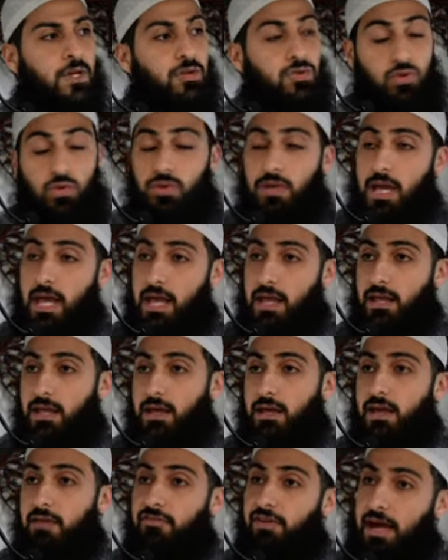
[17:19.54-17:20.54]

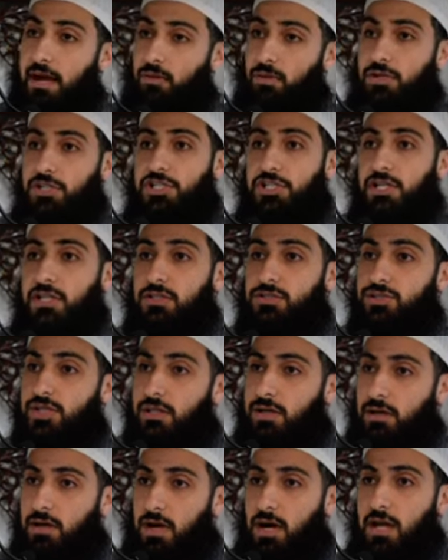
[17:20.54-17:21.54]
Today, if our children
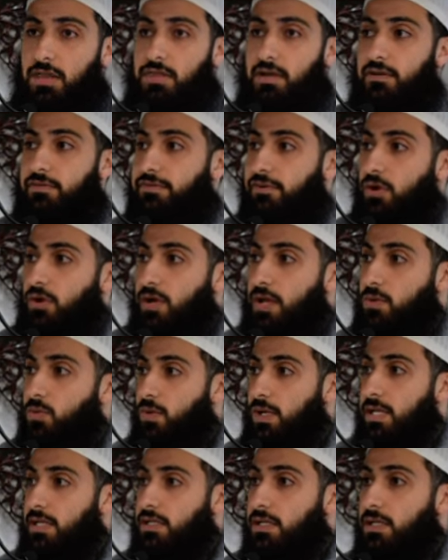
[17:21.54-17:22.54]
are on their phone and
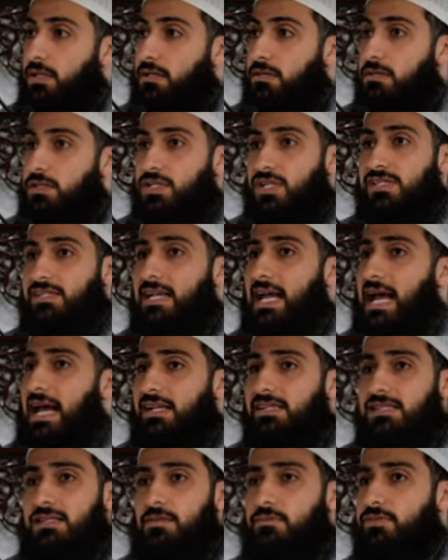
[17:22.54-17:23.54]
we just
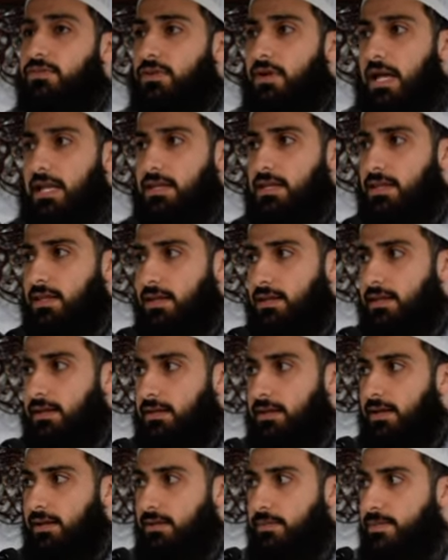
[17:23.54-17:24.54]
ask them for anything, they'll
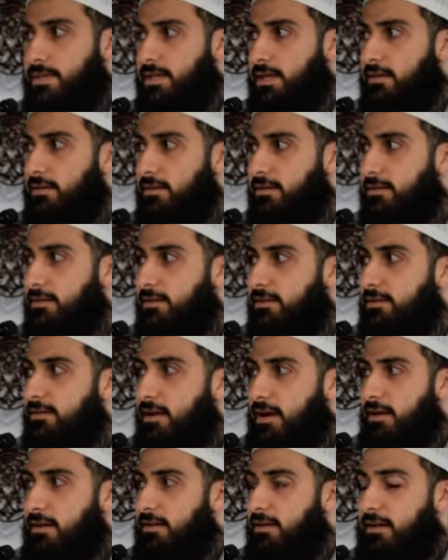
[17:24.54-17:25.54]
get upset,
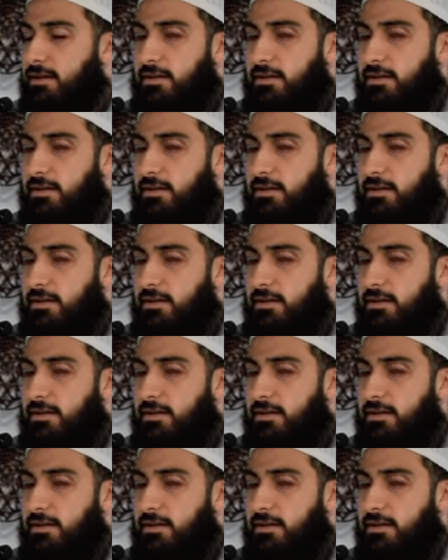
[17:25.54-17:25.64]
right?